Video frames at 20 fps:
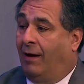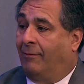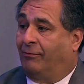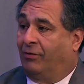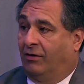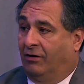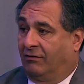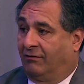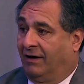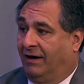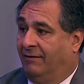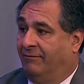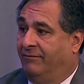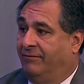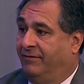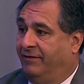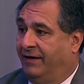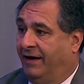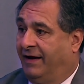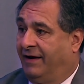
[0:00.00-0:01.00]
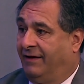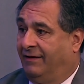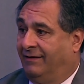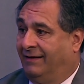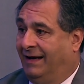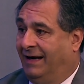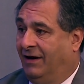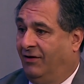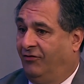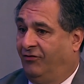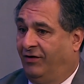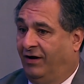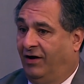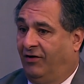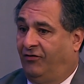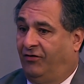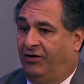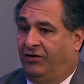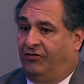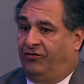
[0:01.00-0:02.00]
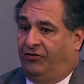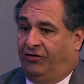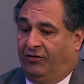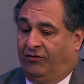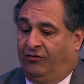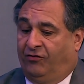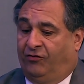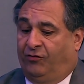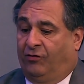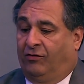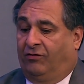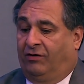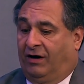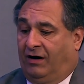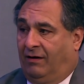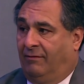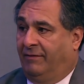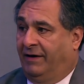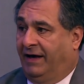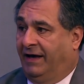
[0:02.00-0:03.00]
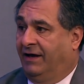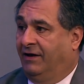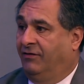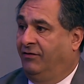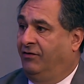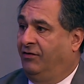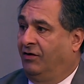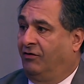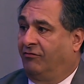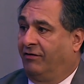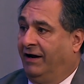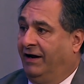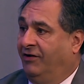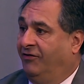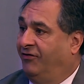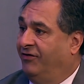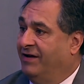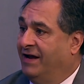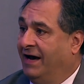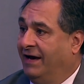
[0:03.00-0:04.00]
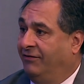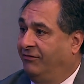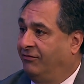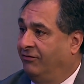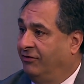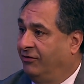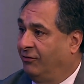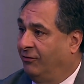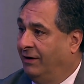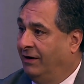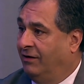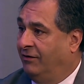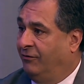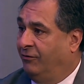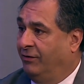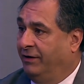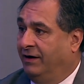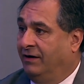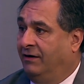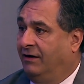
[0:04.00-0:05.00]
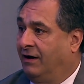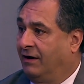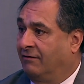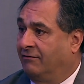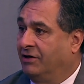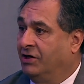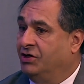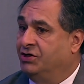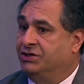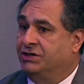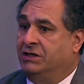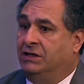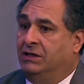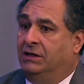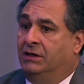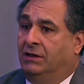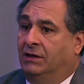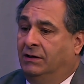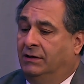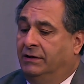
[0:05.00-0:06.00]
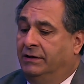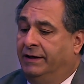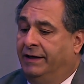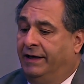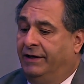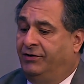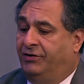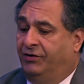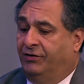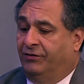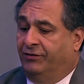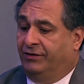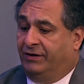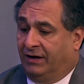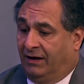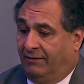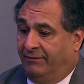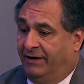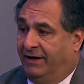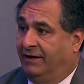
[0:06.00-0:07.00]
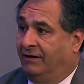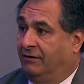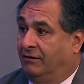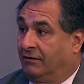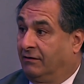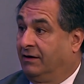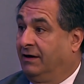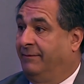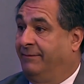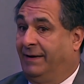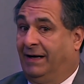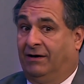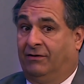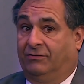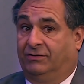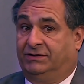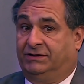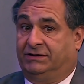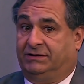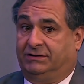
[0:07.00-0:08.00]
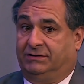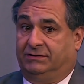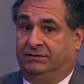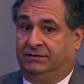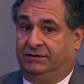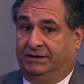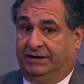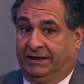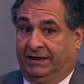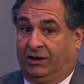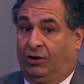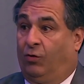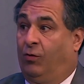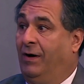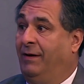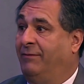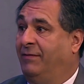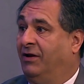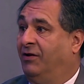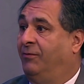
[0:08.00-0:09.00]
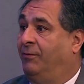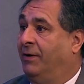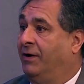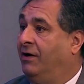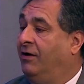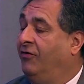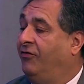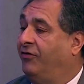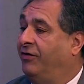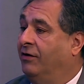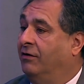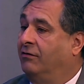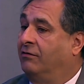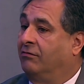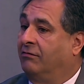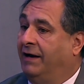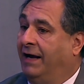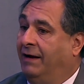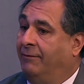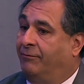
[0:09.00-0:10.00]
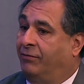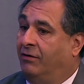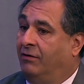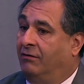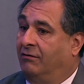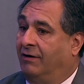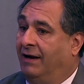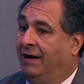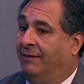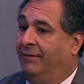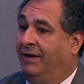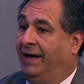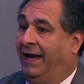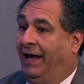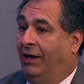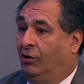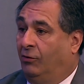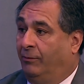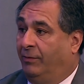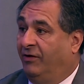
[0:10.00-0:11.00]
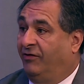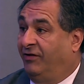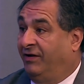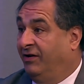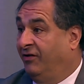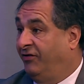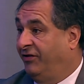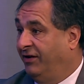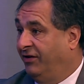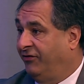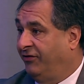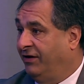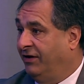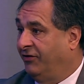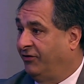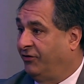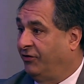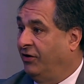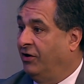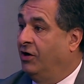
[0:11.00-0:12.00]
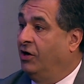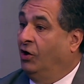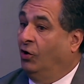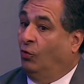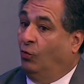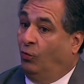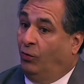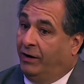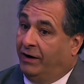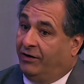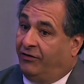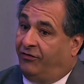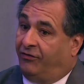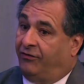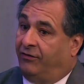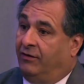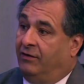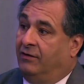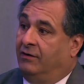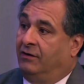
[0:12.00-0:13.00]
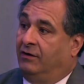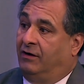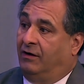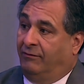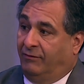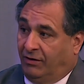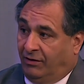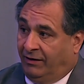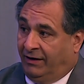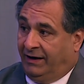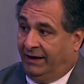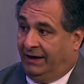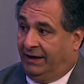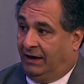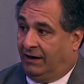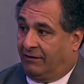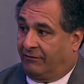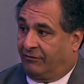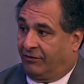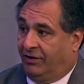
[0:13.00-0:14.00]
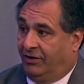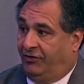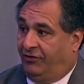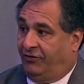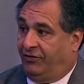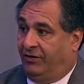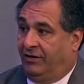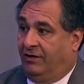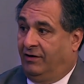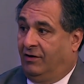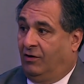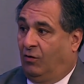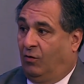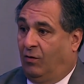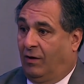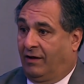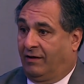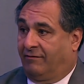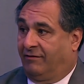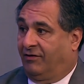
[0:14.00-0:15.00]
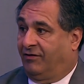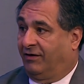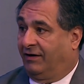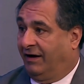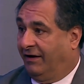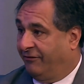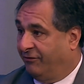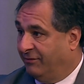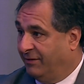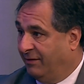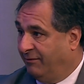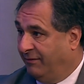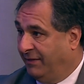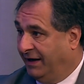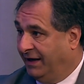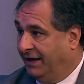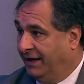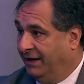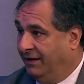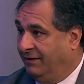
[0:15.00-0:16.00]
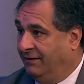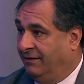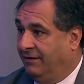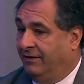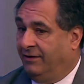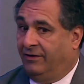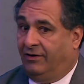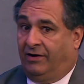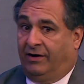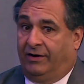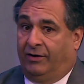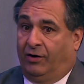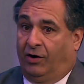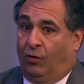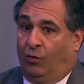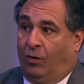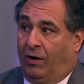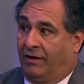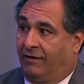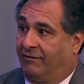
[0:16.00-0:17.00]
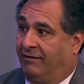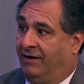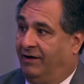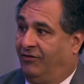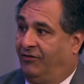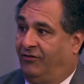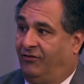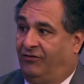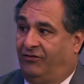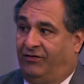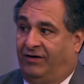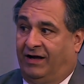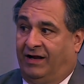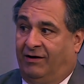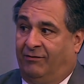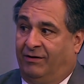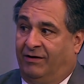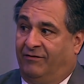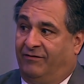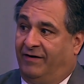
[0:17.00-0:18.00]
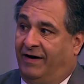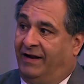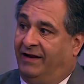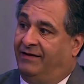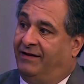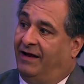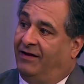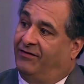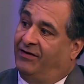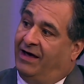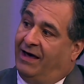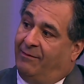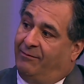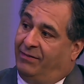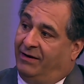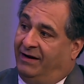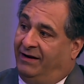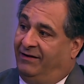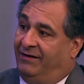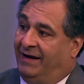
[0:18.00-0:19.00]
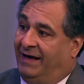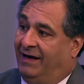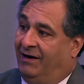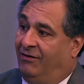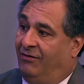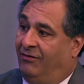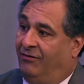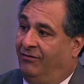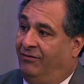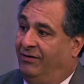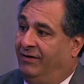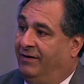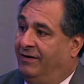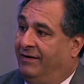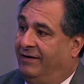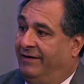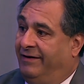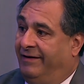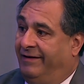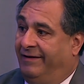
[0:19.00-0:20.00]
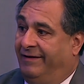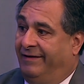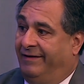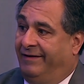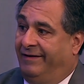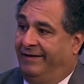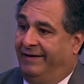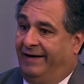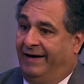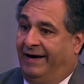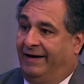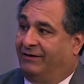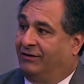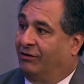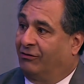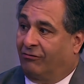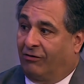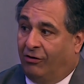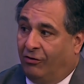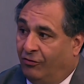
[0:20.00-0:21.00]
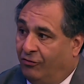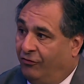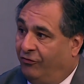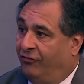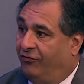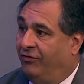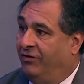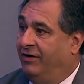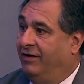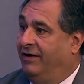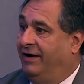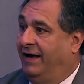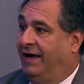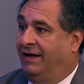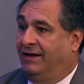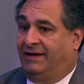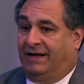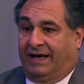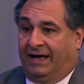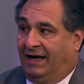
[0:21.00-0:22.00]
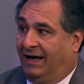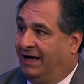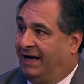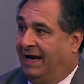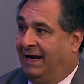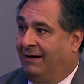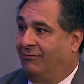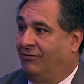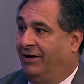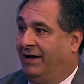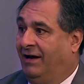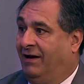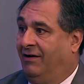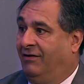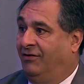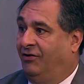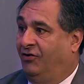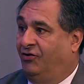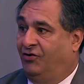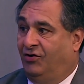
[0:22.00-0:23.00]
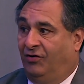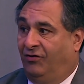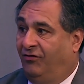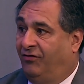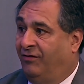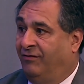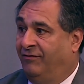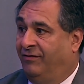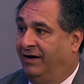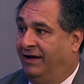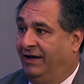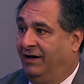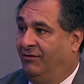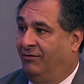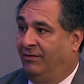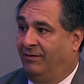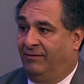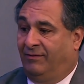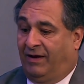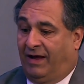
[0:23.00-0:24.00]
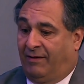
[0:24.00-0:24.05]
program that allows us, students will come in, grades 9 through 12, we encourage to come in, learn about the equipment, but also create programming, help us and assist us with community coverage, whether it's a government meeting, whether it's an event that's happening down at the Grove, and taking a camera down and shooting some video and